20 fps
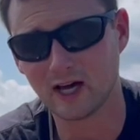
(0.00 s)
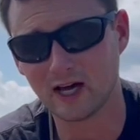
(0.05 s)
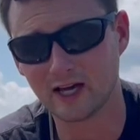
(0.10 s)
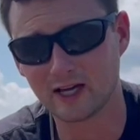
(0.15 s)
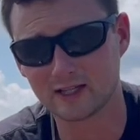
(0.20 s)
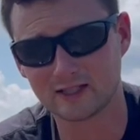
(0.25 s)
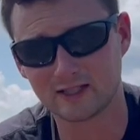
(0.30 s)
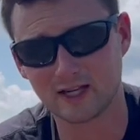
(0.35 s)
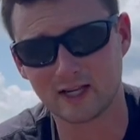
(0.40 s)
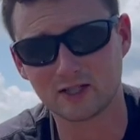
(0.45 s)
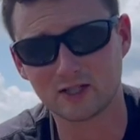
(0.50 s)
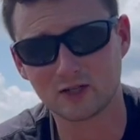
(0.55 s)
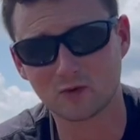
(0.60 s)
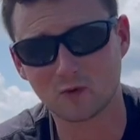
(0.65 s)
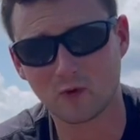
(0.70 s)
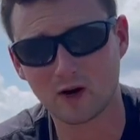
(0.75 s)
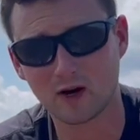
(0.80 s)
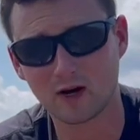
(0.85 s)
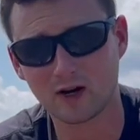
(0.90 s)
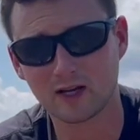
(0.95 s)
extension
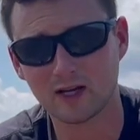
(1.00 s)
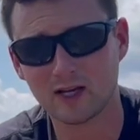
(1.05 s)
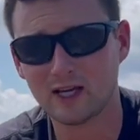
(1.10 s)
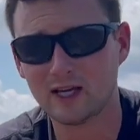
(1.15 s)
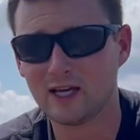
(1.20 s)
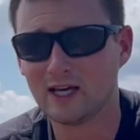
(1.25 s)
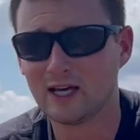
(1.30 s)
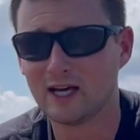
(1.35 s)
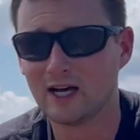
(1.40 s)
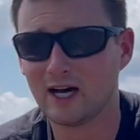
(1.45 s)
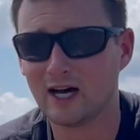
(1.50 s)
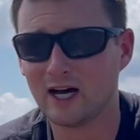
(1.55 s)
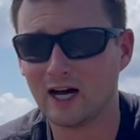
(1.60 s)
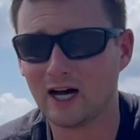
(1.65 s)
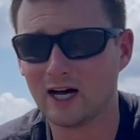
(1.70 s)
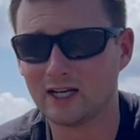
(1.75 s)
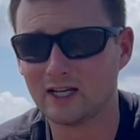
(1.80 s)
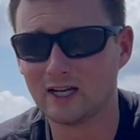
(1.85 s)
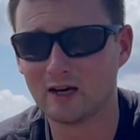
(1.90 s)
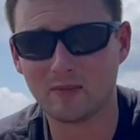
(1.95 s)
work
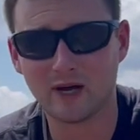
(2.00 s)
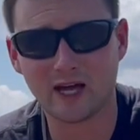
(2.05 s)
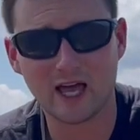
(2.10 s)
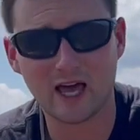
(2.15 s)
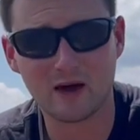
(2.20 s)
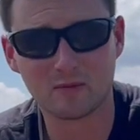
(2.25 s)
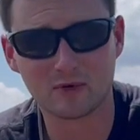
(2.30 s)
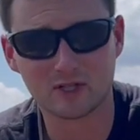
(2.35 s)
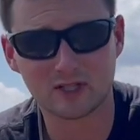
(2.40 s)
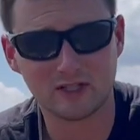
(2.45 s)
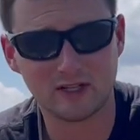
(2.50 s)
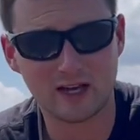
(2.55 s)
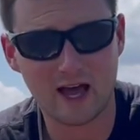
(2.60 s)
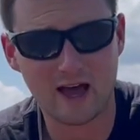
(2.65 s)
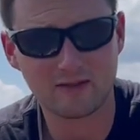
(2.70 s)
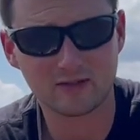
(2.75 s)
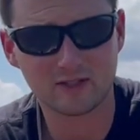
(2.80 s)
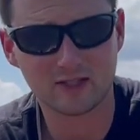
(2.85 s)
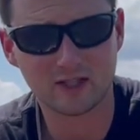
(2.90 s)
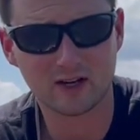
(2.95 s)
done by Emerson
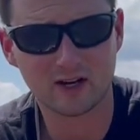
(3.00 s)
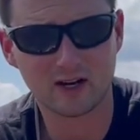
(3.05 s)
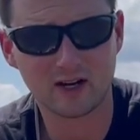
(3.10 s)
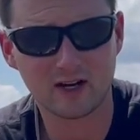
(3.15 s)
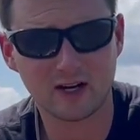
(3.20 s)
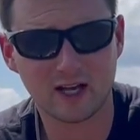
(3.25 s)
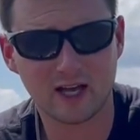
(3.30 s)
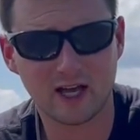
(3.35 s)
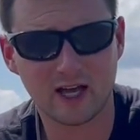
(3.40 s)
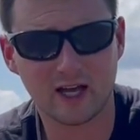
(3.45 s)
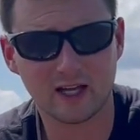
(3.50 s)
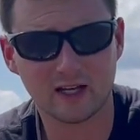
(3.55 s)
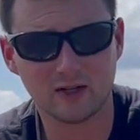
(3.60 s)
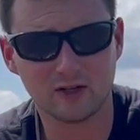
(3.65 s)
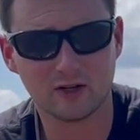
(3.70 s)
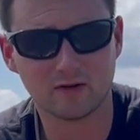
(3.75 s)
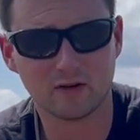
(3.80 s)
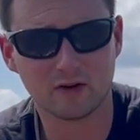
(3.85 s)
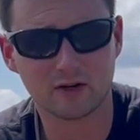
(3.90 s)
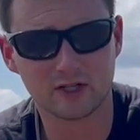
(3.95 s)
Nafziger at
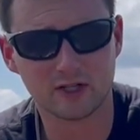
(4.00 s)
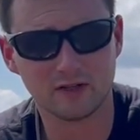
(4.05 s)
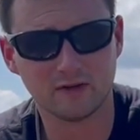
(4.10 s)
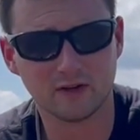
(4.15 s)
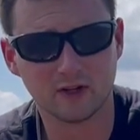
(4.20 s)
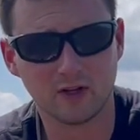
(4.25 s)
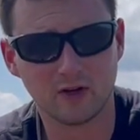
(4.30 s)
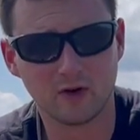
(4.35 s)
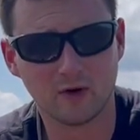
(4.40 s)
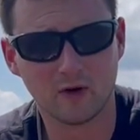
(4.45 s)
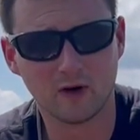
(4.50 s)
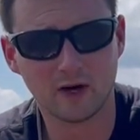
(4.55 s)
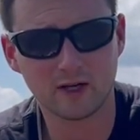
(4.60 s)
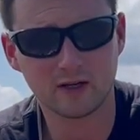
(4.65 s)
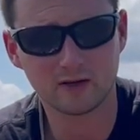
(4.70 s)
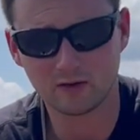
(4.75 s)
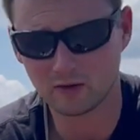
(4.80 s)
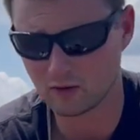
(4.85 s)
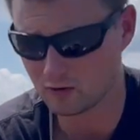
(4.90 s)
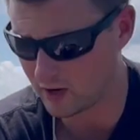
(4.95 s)
University of Illinois.
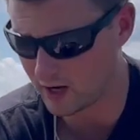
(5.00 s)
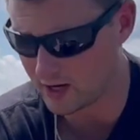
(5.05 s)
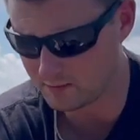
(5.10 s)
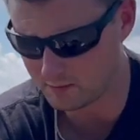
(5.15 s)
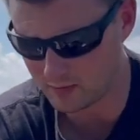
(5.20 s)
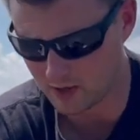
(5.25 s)
Great